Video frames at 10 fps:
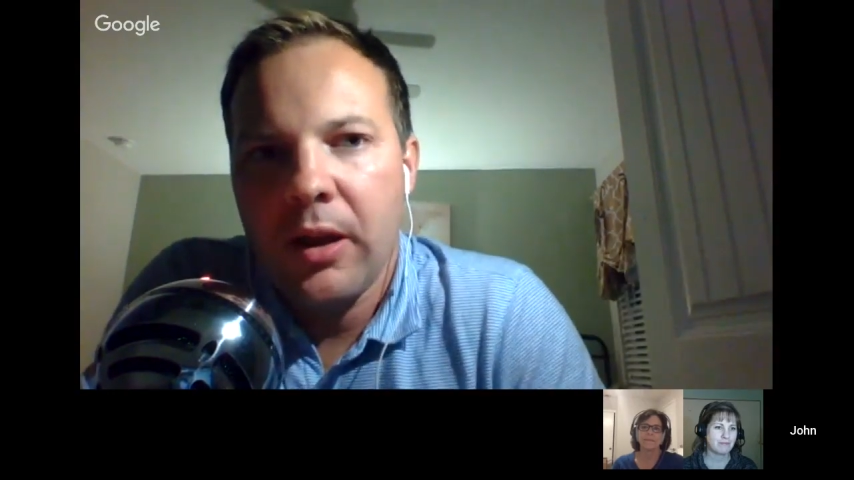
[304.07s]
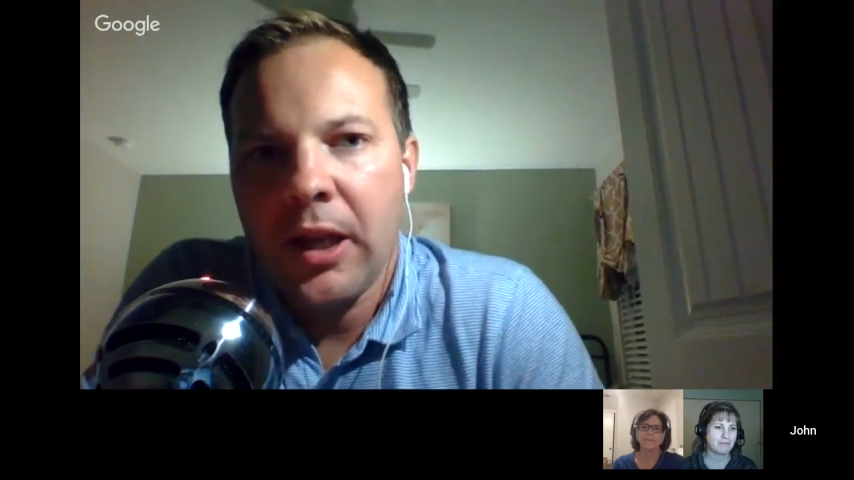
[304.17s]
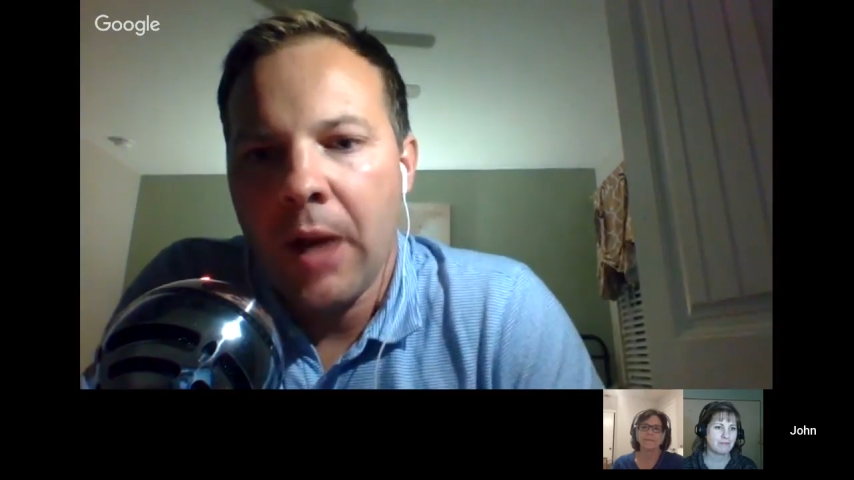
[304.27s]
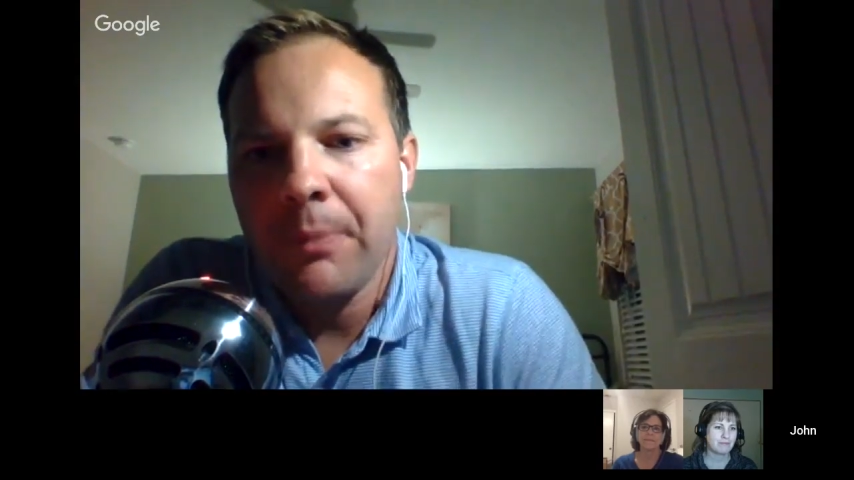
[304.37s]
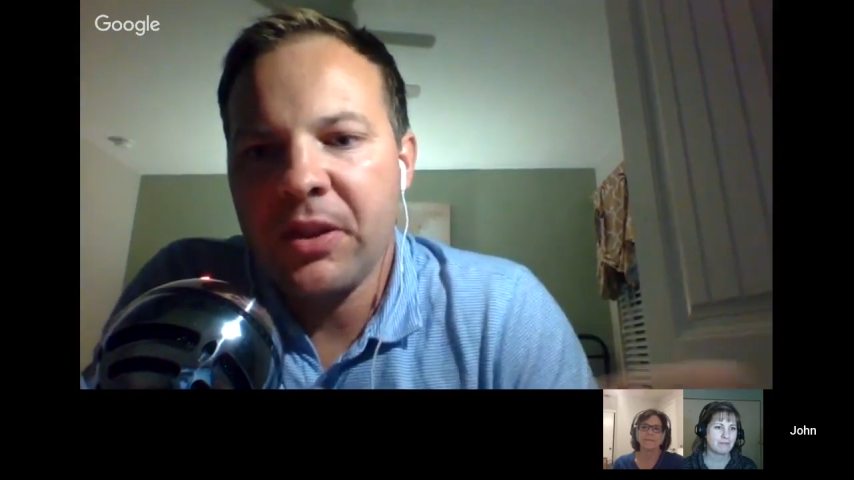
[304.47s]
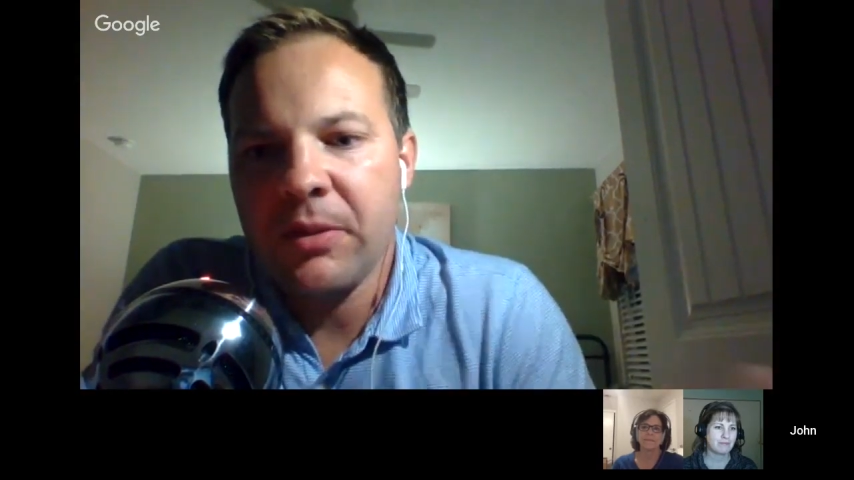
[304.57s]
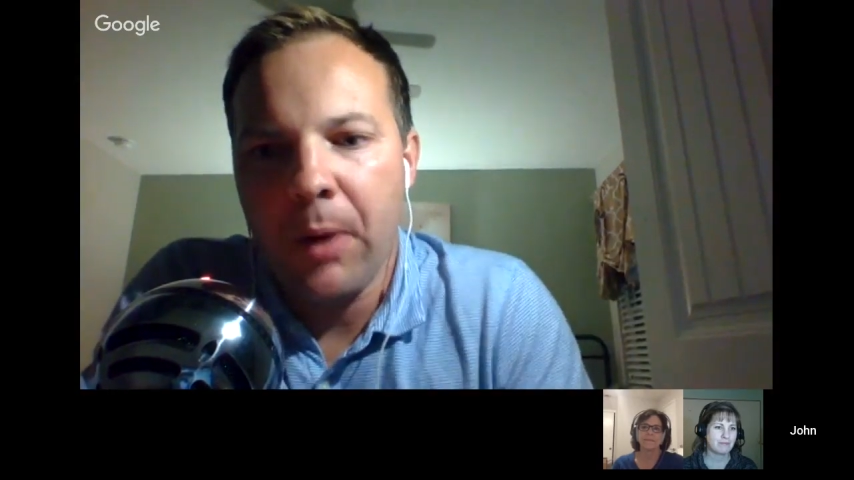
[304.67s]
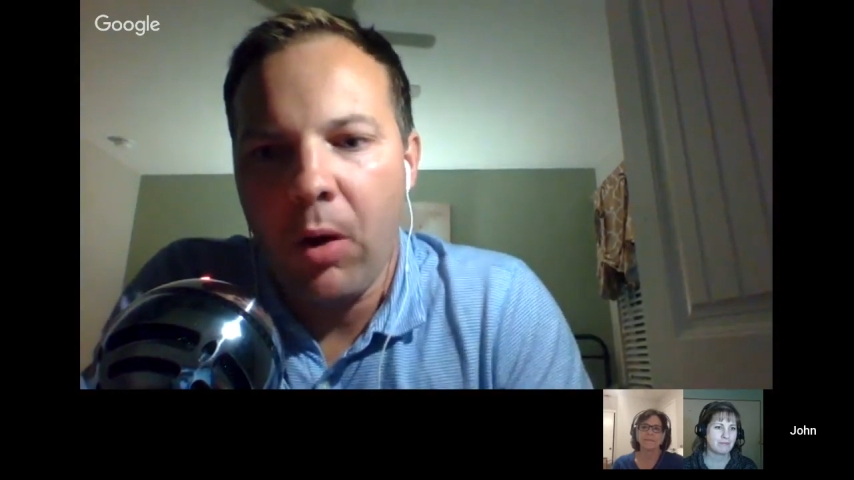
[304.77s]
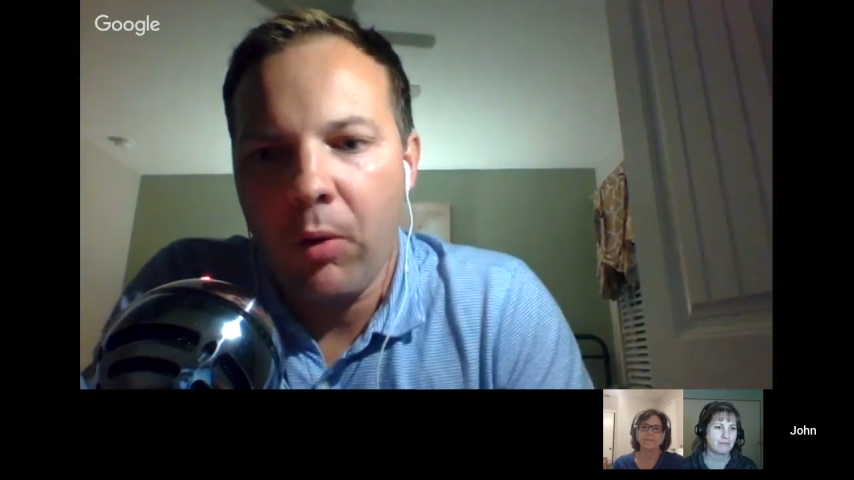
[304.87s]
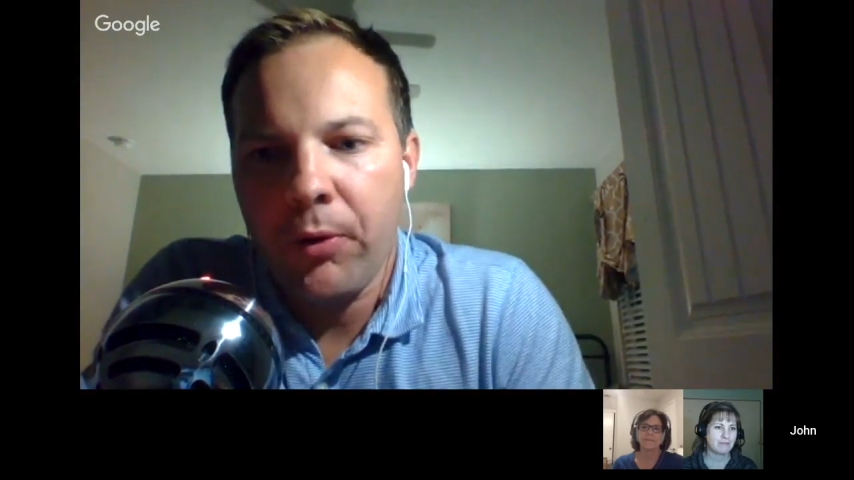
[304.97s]
encompasses
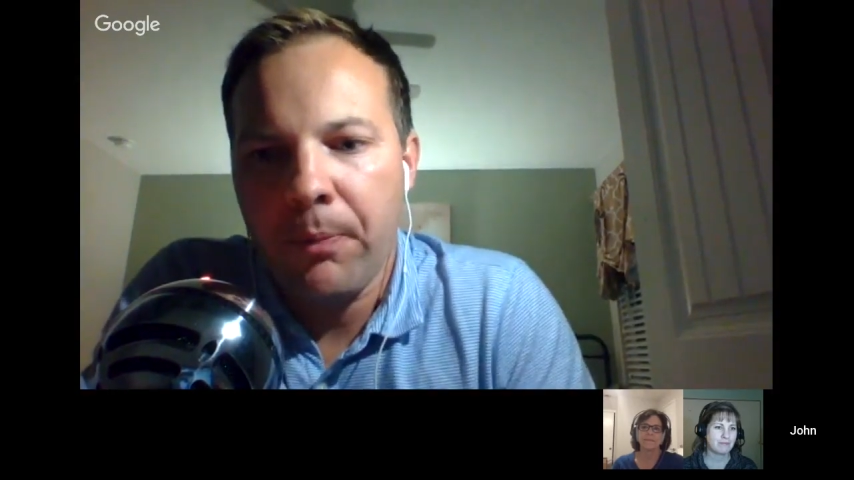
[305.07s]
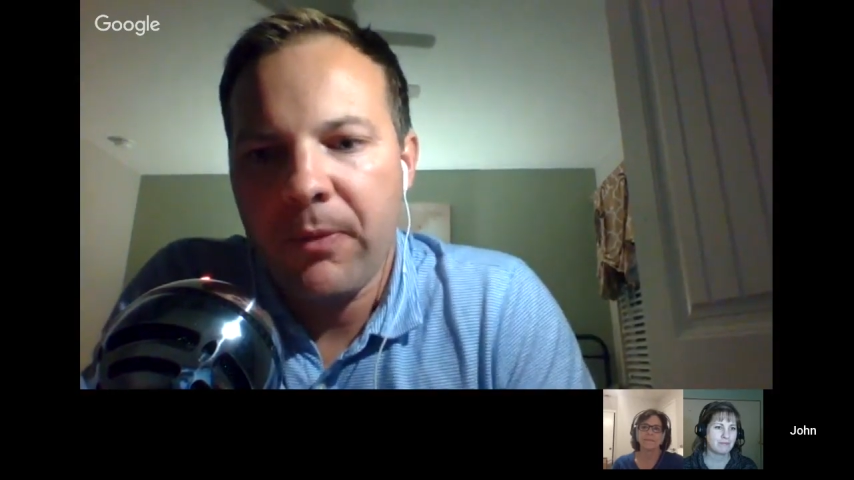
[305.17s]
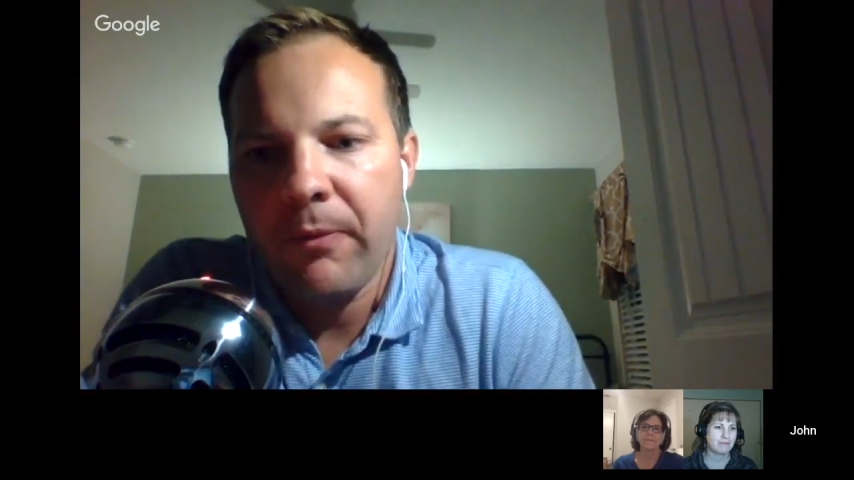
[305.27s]
both.